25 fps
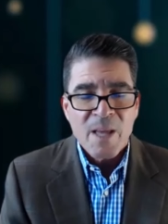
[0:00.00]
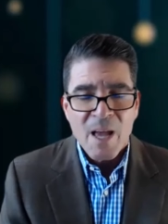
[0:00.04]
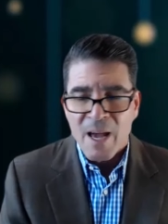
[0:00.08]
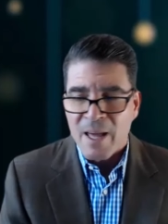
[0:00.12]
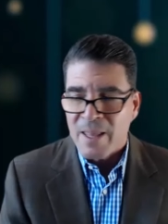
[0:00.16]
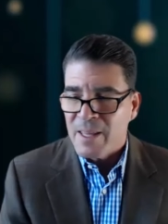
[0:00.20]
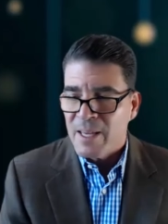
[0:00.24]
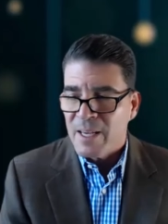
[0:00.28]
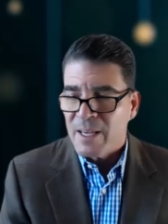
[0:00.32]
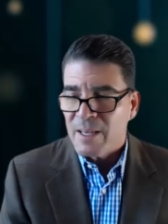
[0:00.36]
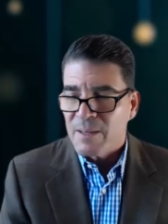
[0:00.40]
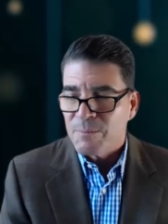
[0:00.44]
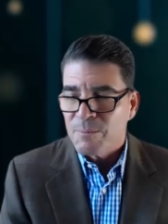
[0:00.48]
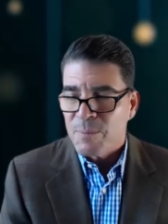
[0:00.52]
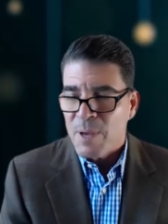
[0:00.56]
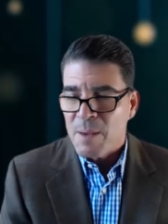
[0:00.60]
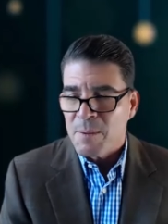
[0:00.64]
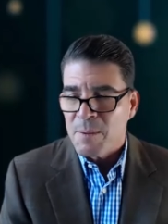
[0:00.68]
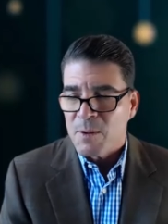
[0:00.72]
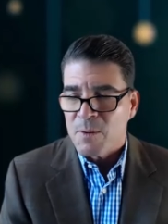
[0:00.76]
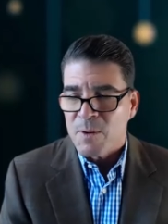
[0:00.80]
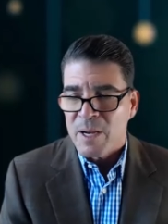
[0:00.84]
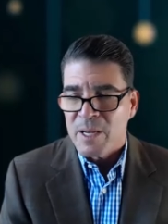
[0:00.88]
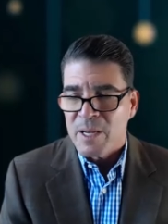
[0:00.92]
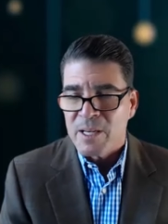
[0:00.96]
I think
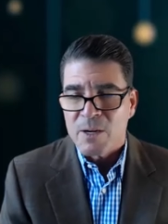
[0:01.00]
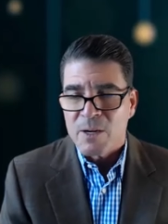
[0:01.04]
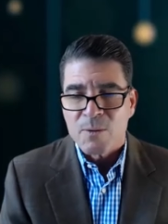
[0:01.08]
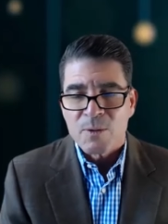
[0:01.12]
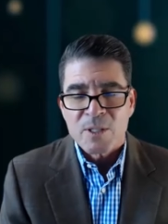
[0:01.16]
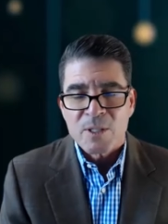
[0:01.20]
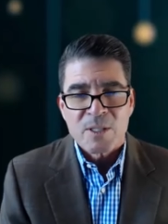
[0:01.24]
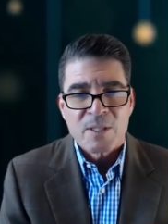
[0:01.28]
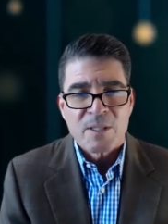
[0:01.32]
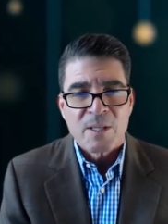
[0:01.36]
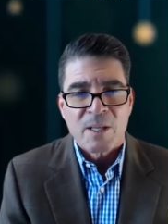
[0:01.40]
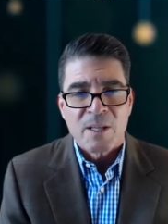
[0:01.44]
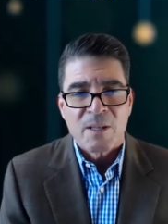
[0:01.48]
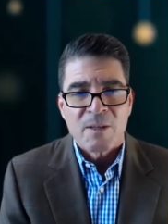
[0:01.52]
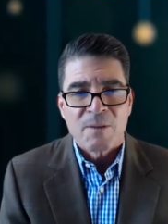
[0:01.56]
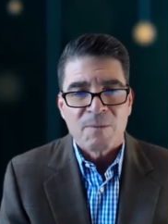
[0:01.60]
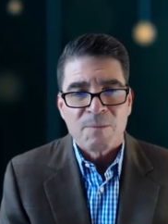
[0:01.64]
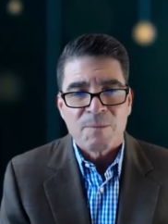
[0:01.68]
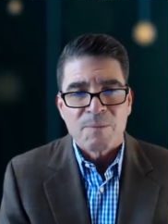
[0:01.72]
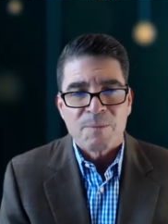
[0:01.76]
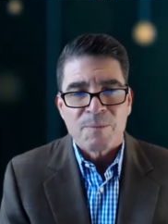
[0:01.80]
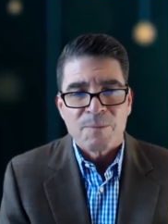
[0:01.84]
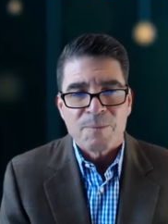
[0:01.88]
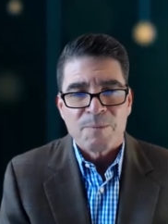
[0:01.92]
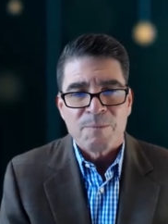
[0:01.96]
Baby Reindeer would
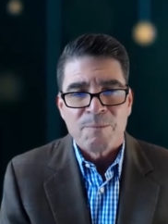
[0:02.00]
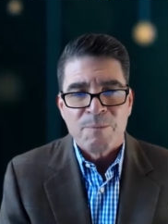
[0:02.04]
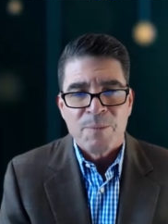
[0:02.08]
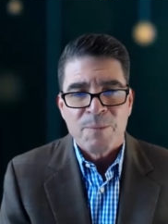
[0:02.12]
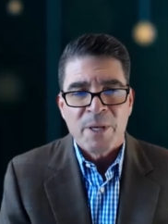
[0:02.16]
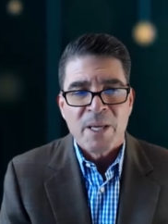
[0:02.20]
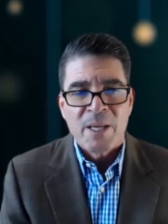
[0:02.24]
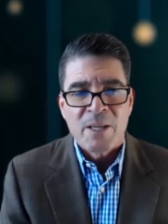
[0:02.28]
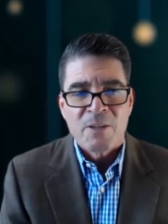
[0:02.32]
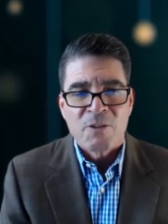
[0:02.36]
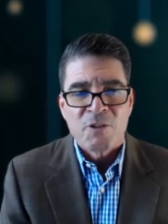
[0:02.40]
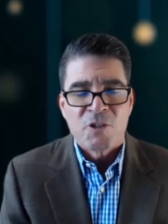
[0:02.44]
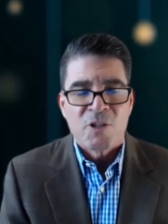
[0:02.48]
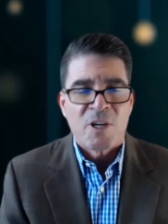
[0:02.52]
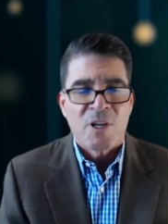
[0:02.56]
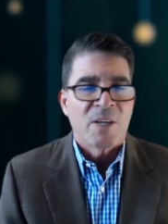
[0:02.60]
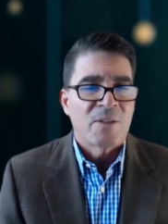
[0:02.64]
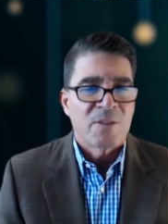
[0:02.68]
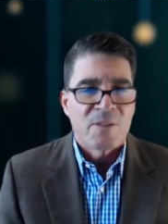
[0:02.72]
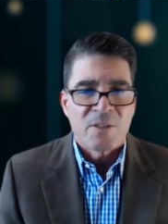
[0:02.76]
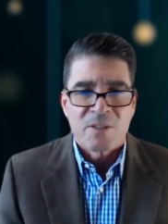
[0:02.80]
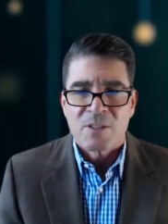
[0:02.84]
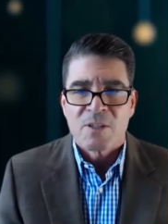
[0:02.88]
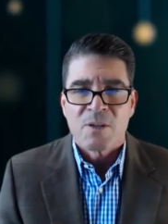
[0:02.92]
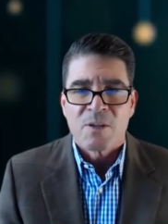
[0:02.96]
still be
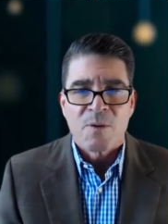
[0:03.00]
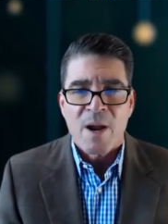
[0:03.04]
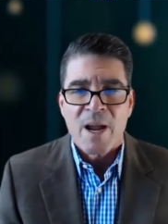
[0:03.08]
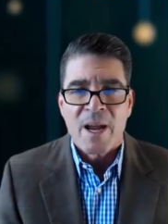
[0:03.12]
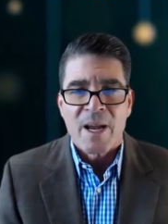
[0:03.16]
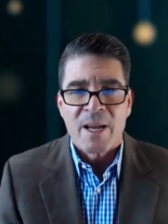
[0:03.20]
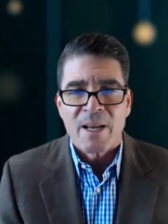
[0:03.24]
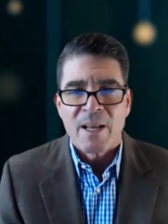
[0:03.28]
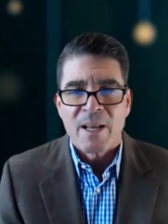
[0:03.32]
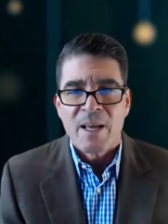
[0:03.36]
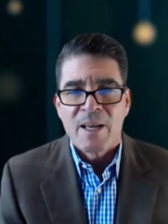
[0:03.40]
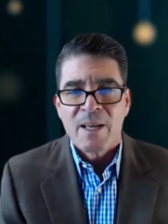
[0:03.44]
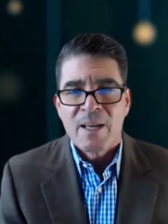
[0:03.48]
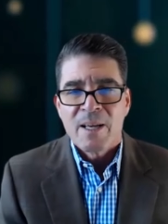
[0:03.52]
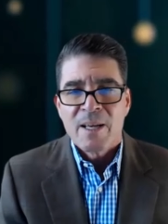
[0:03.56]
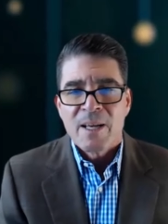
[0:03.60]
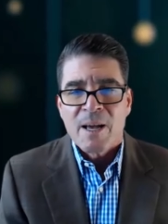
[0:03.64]
just as great.